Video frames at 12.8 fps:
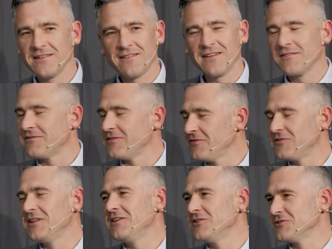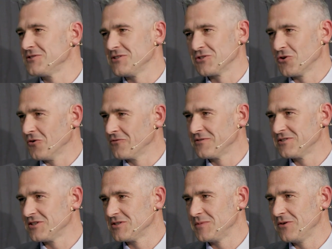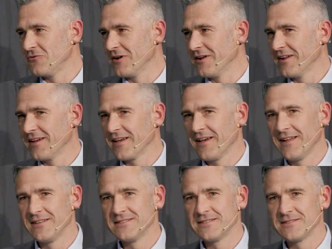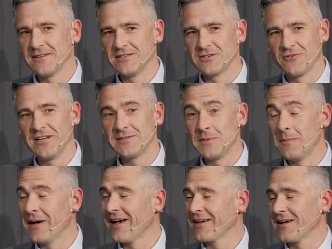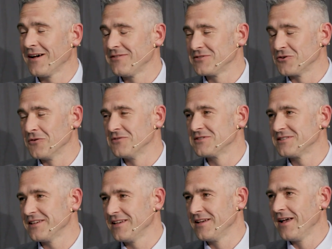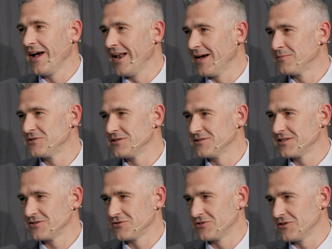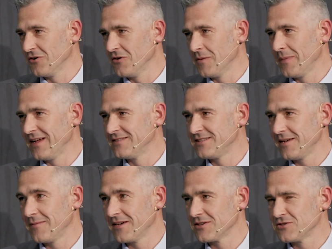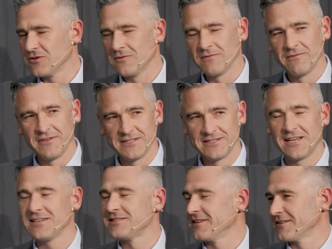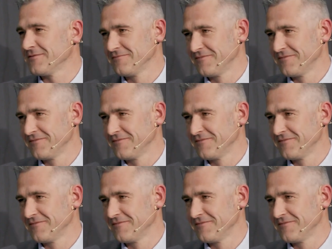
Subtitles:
I think 50 years this conference has been running, and it's great to be back after obviously an absence as a result of the pandemic. So fantastic.